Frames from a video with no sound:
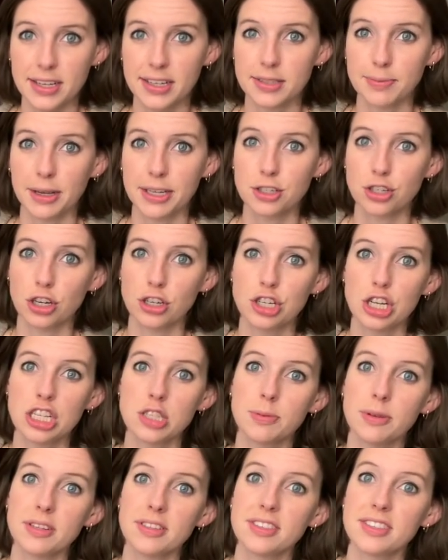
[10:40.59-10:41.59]
because my church has
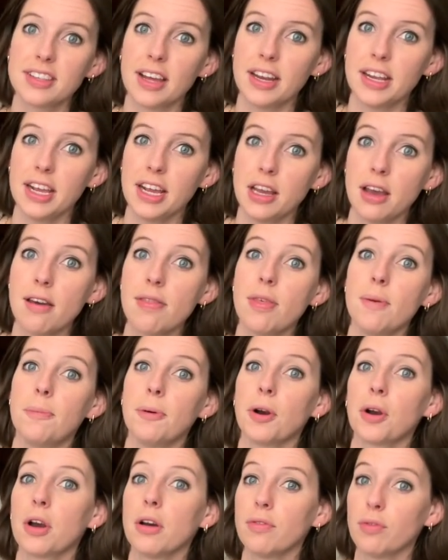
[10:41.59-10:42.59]
been studying the
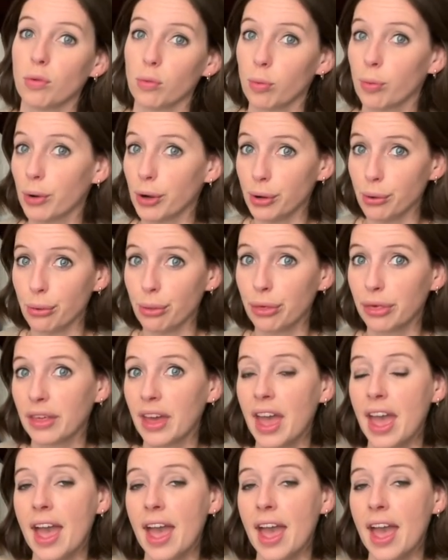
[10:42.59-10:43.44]
book of Ruth,